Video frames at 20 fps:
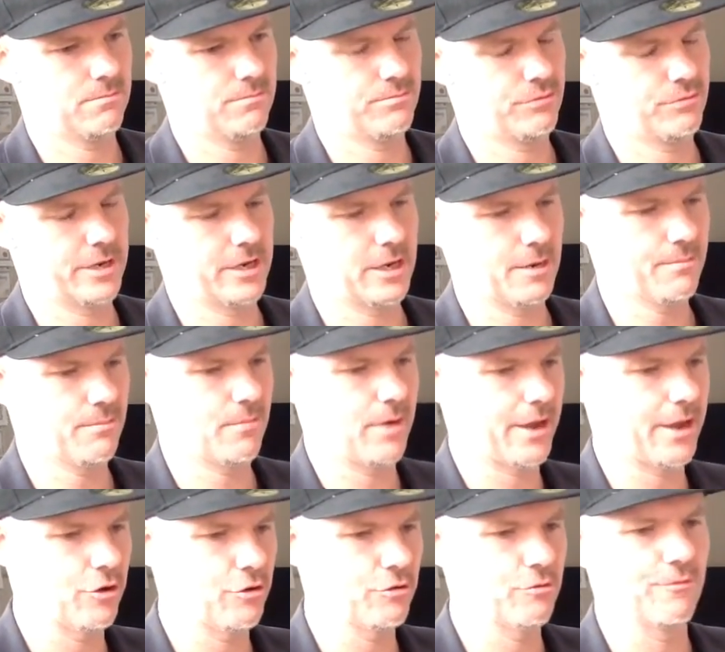bring up
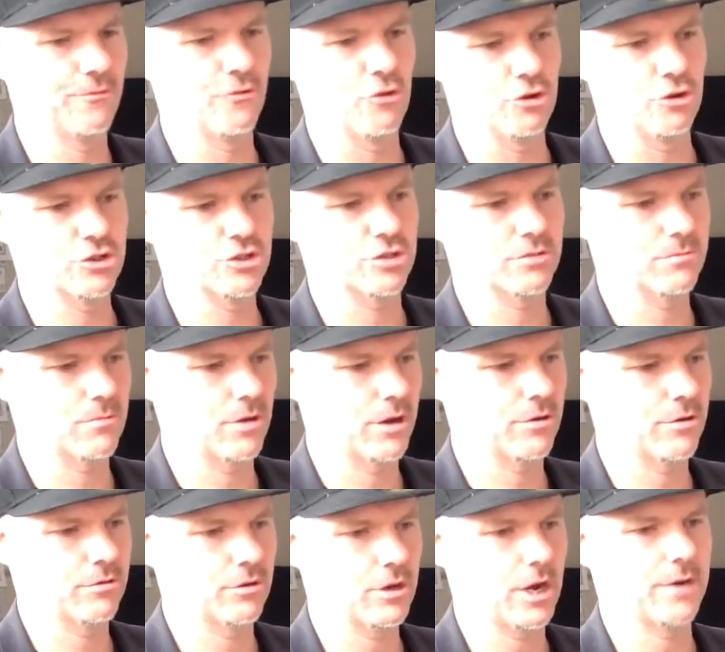my own version, my
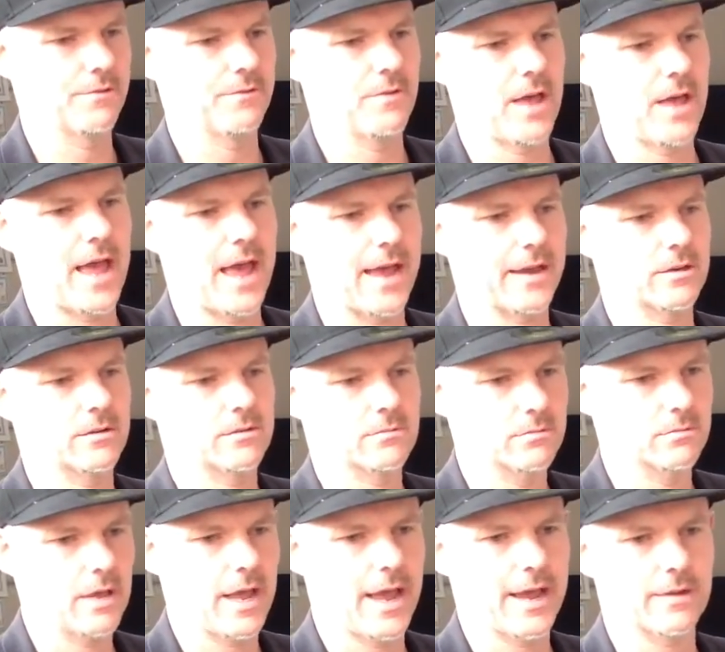own kind of
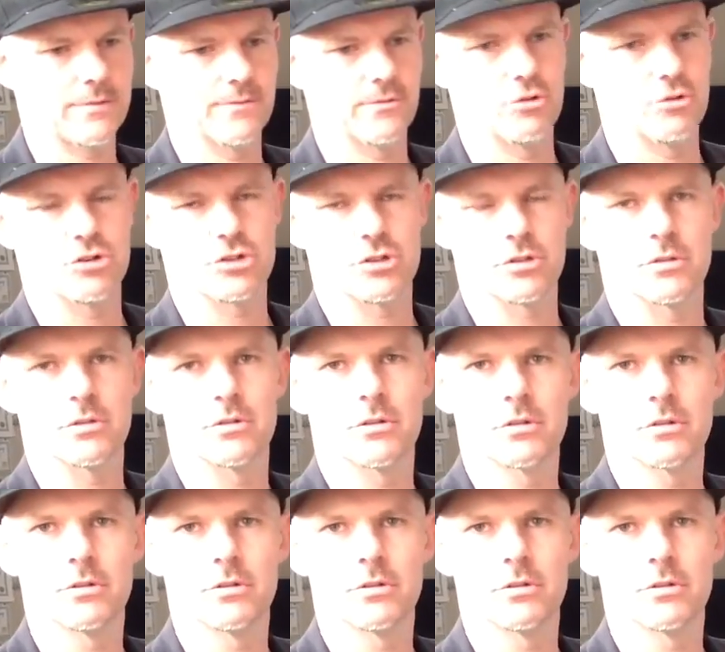hack version,